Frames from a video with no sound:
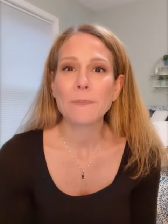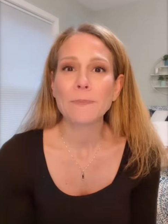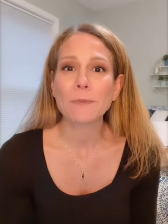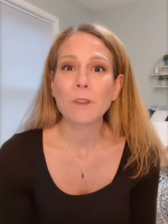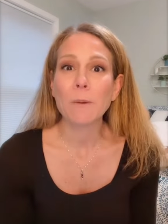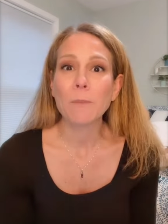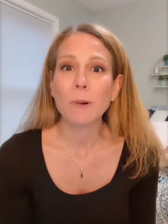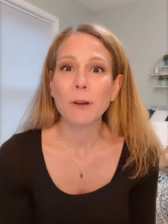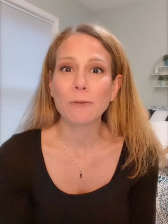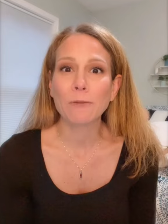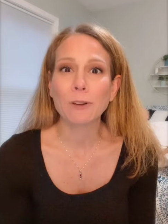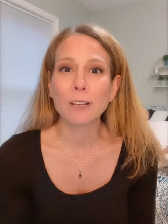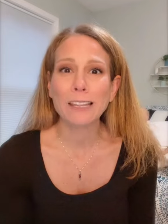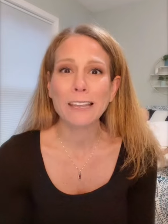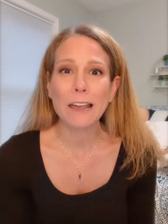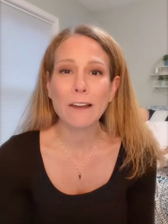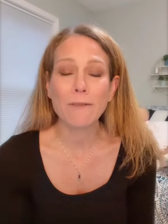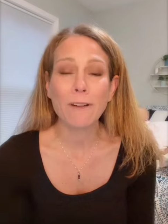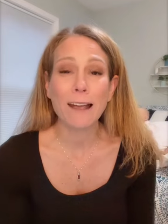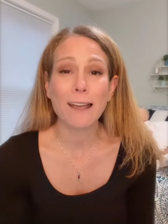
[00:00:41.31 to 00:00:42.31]
but
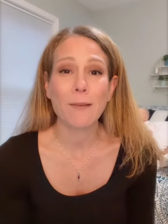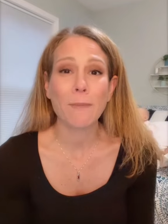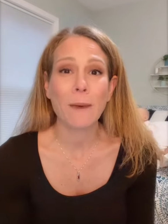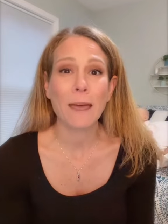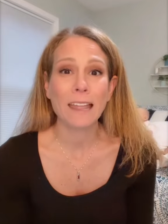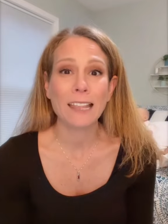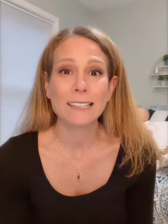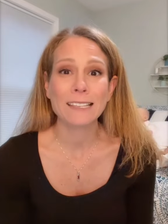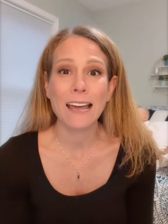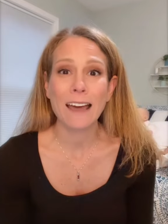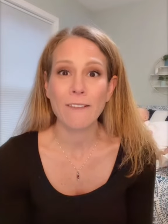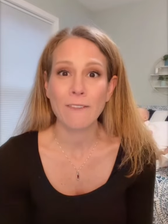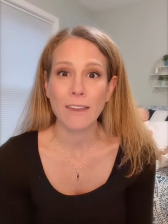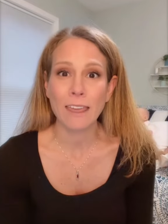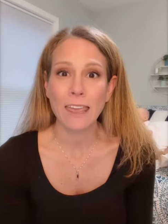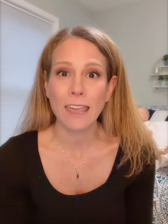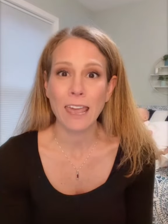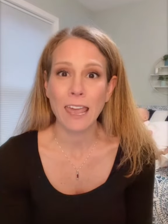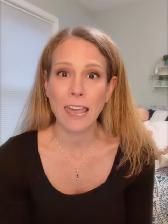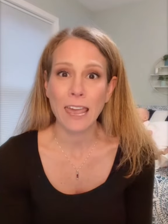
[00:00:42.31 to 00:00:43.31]
really I recommend
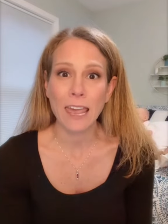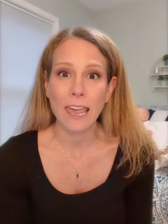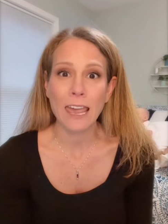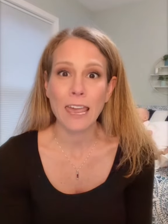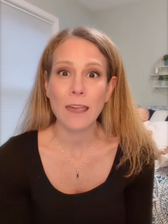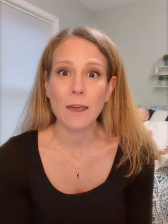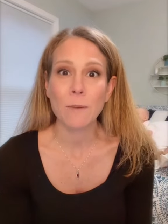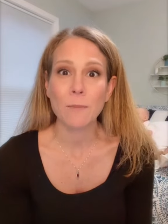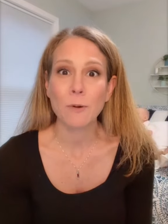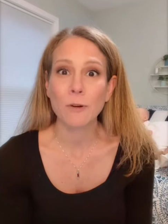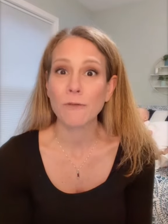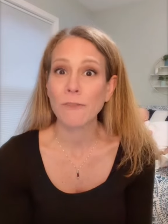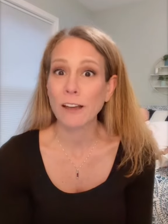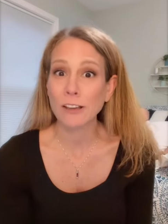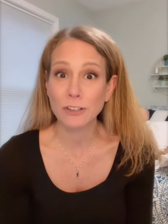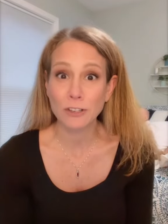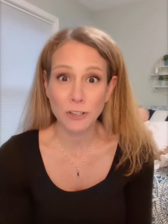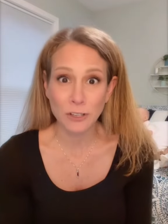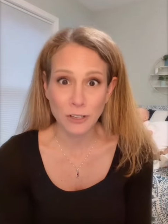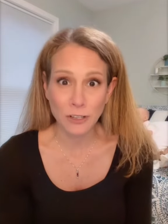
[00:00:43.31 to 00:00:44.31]
having a
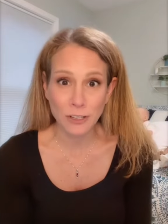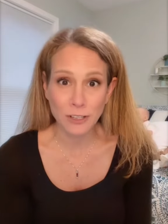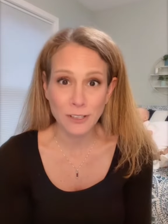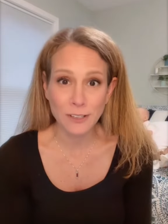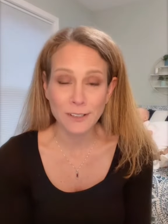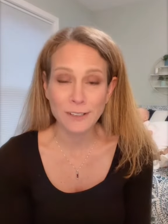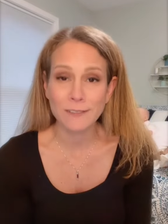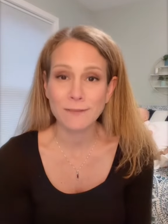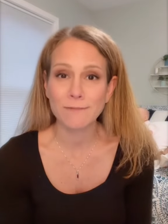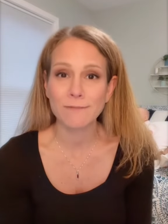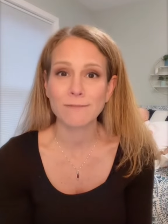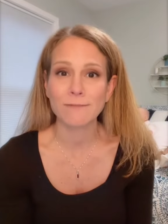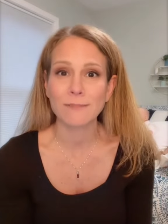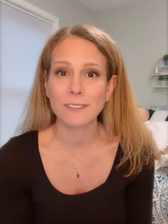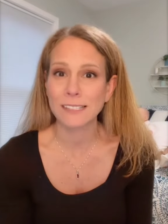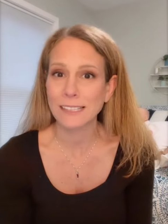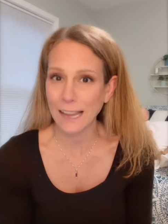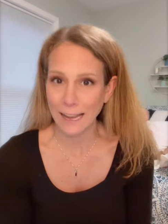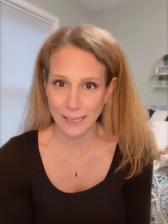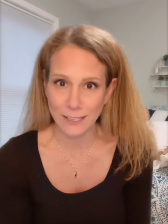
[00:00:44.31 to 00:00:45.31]
professional
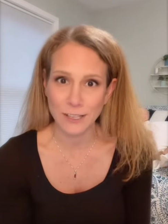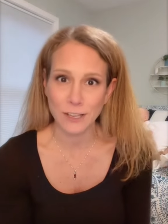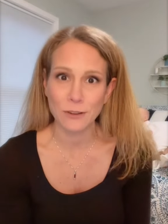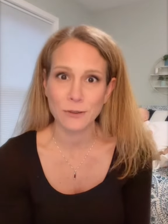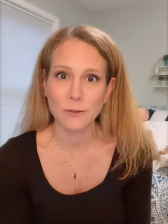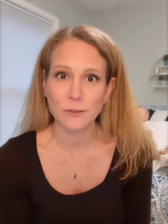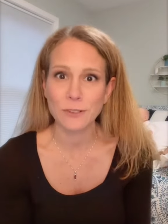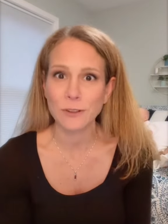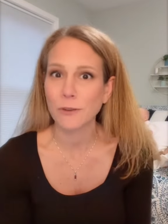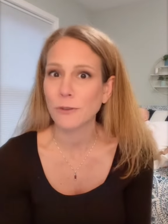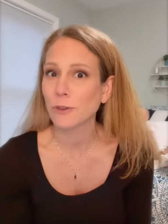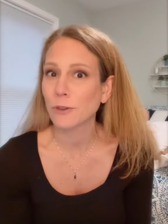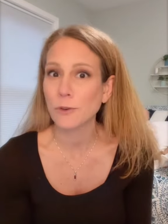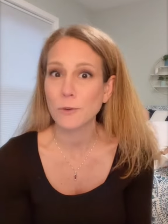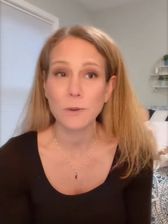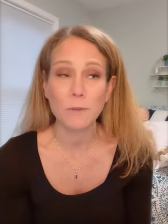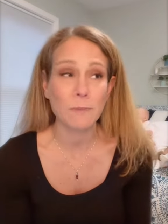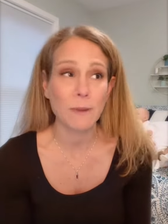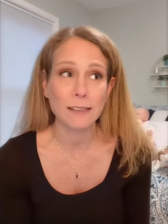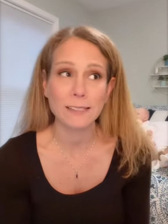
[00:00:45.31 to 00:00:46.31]
size you. So you
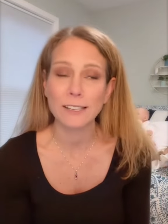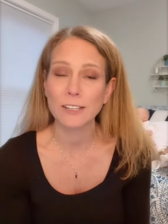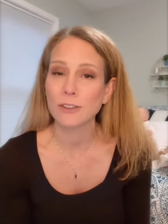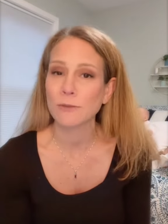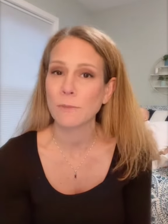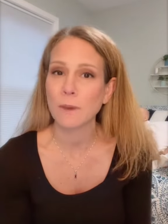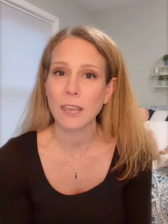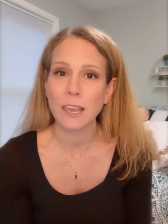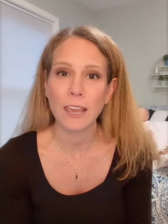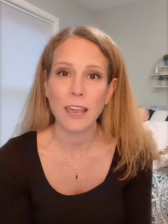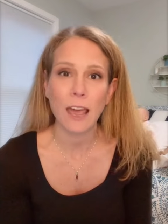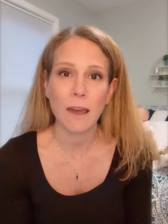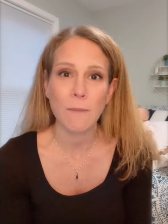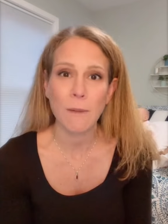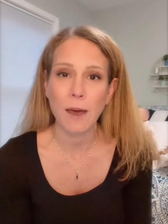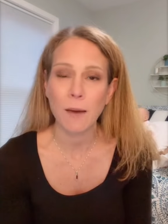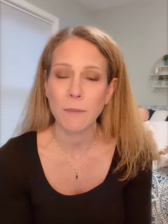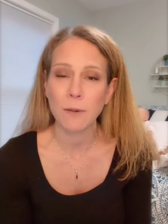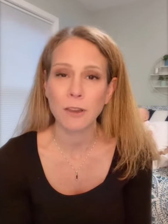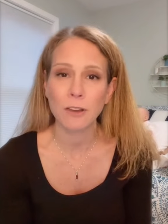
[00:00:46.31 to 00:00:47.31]
can message me, I'm
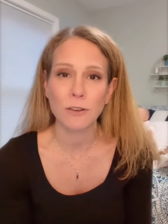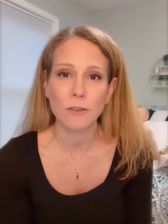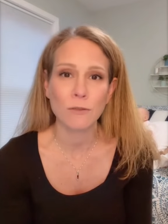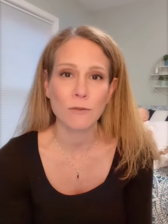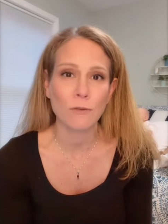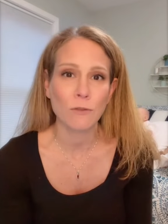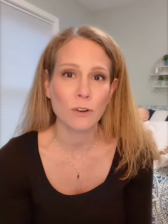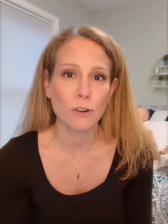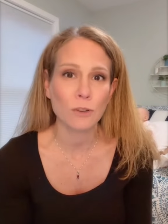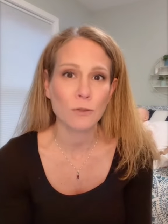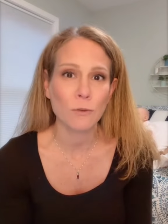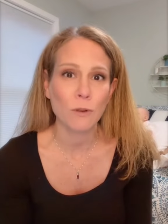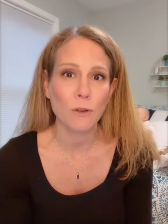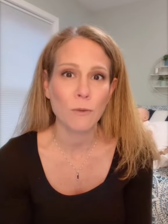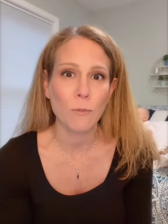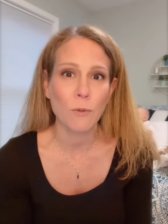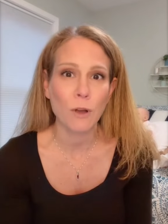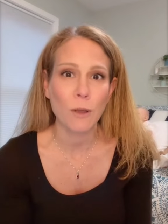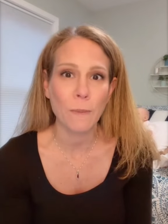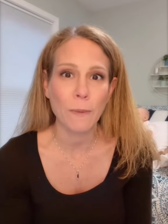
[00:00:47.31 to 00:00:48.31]
happy to do virtual
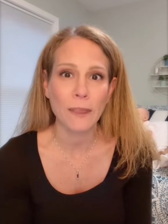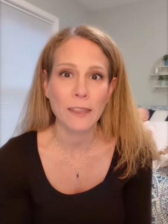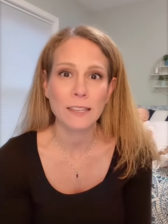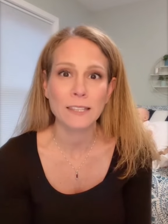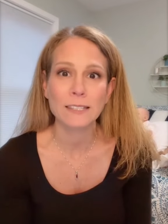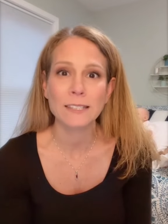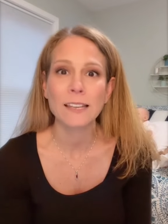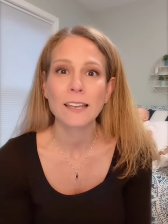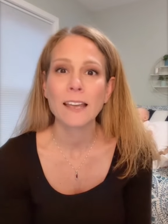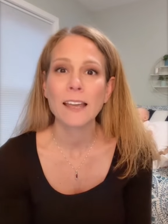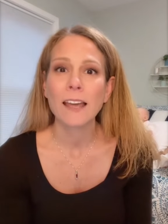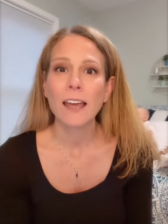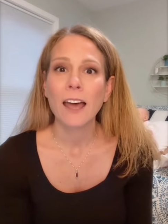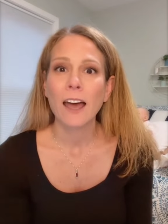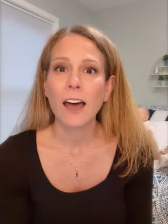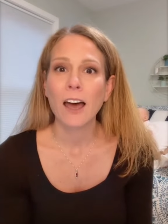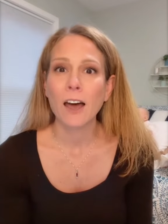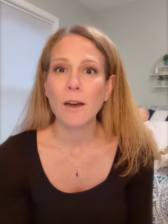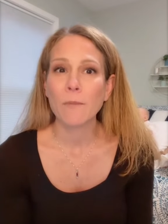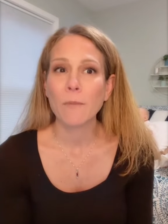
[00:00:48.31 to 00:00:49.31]
appointments,
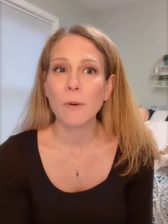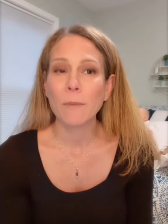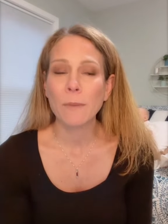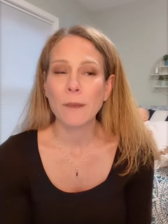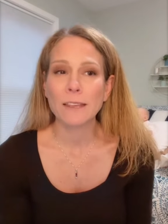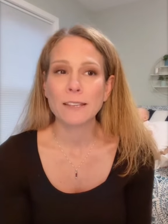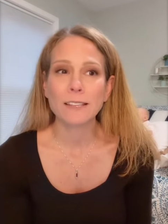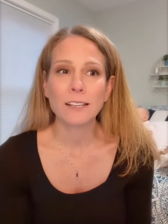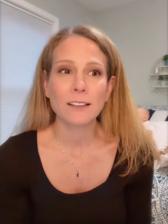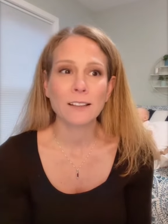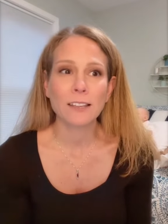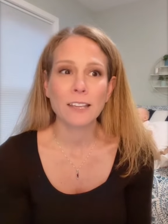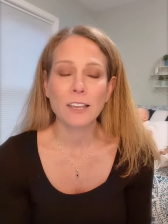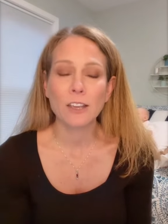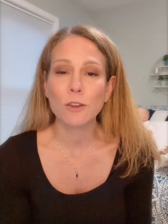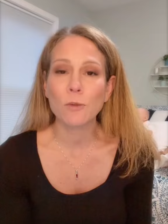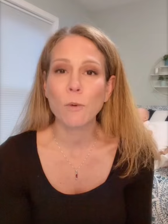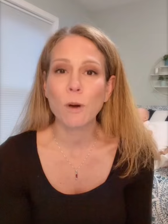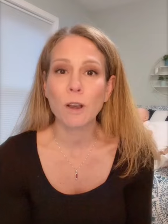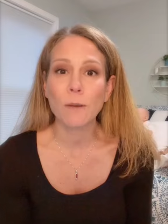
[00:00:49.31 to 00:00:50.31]
but basically
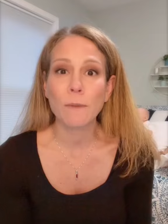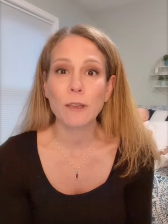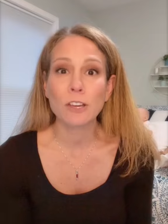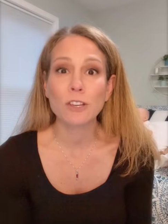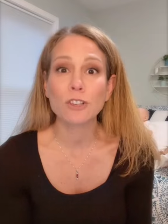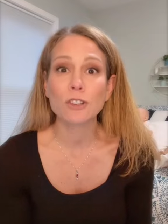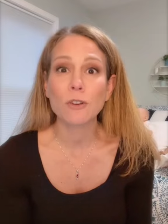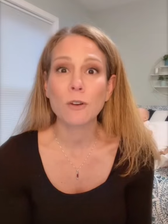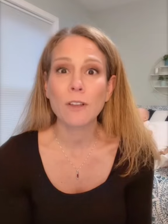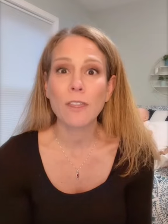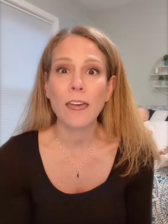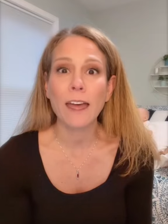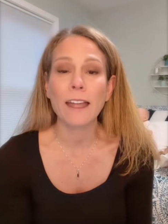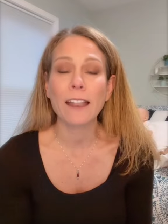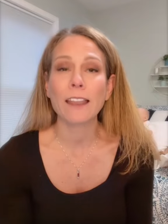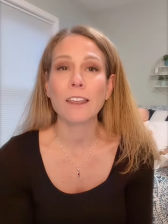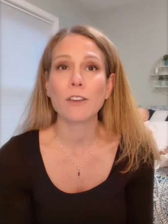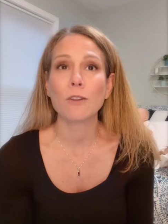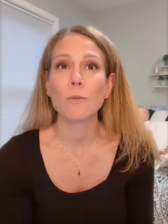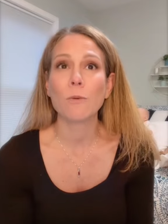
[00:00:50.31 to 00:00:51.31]
you want to make sure
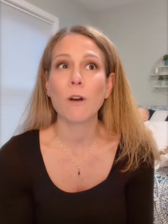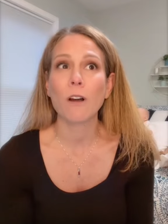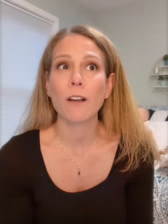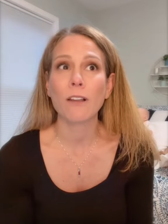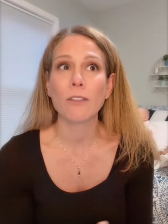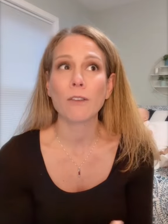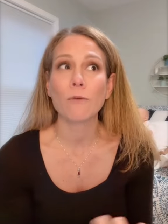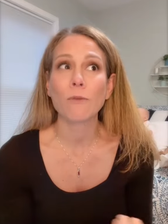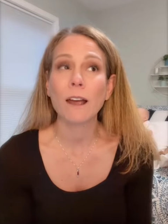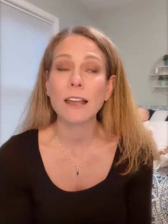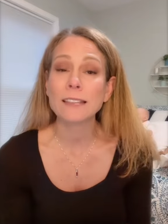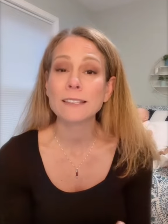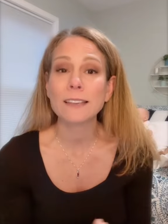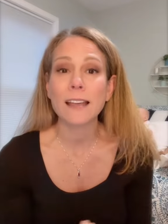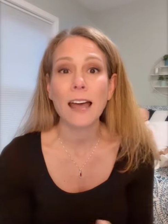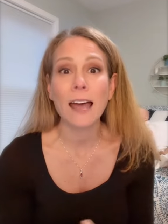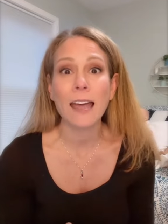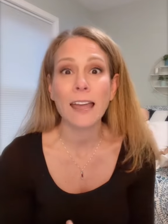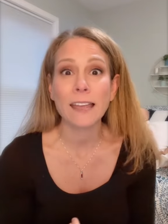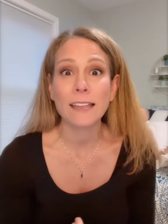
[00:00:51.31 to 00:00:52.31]
that you are in the right
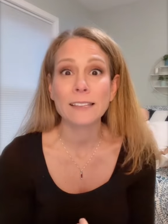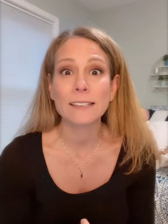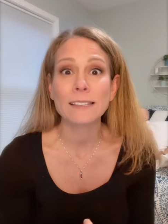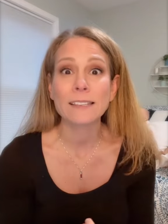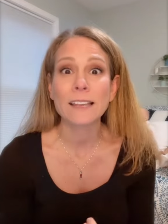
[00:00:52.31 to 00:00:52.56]
size